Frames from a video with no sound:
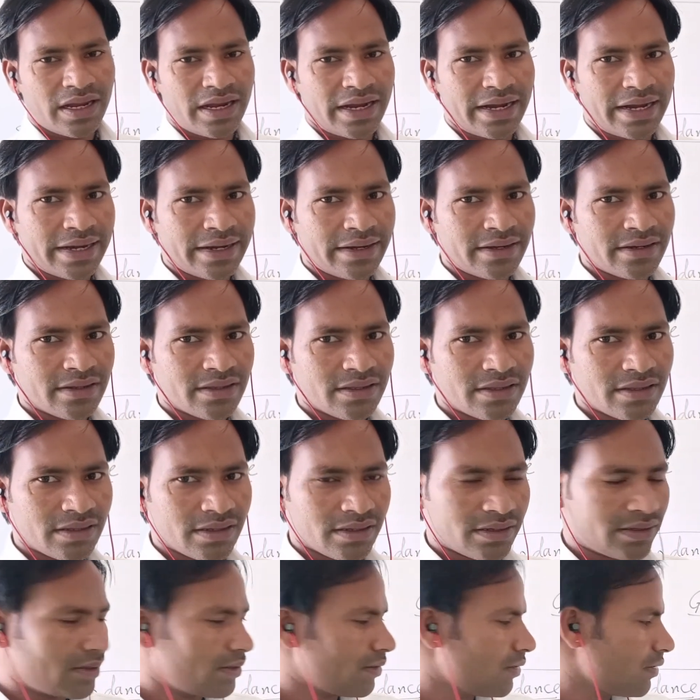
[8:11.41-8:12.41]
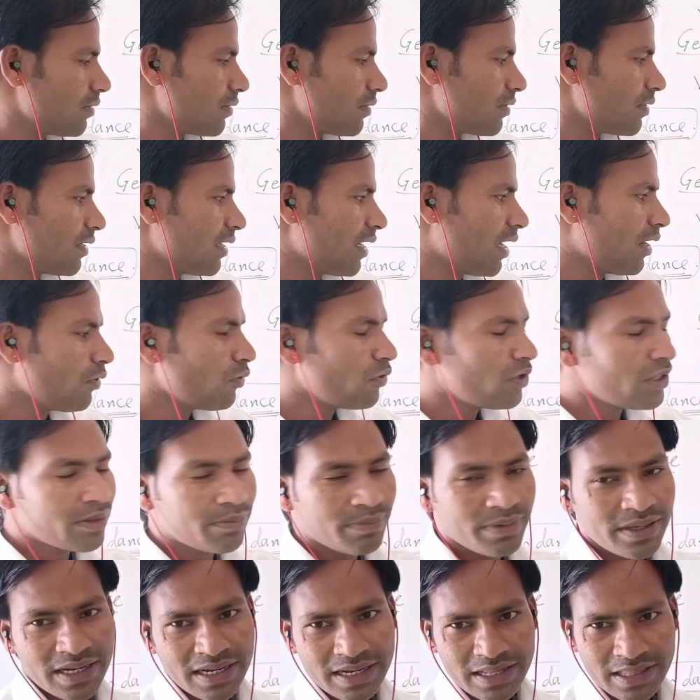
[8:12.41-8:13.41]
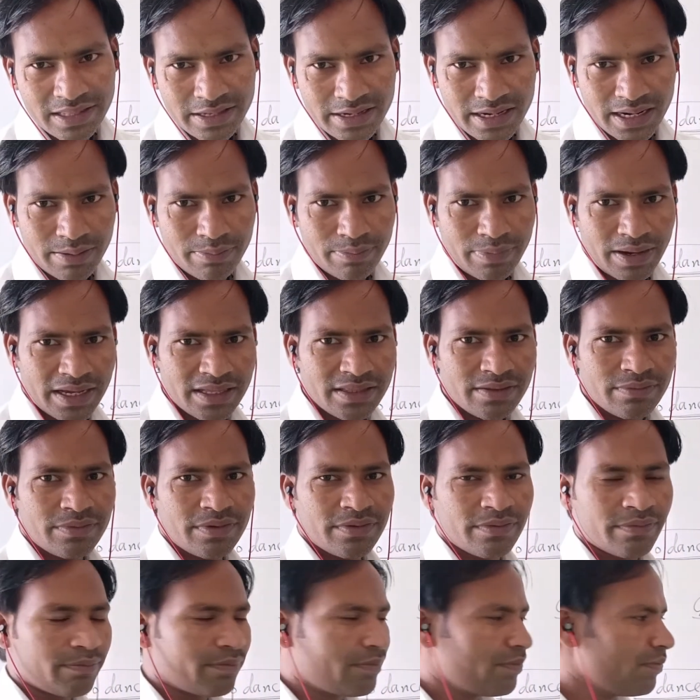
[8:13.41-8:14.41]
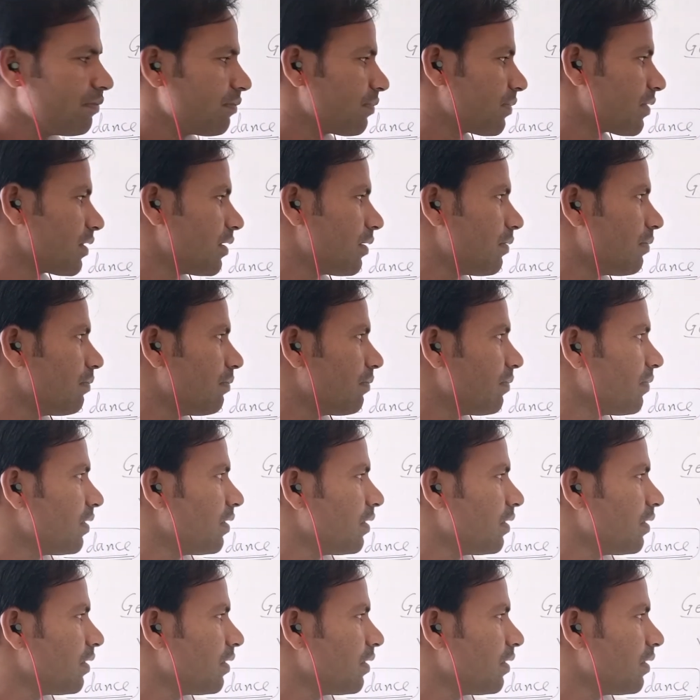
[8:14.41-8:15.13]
and the noun is being described by the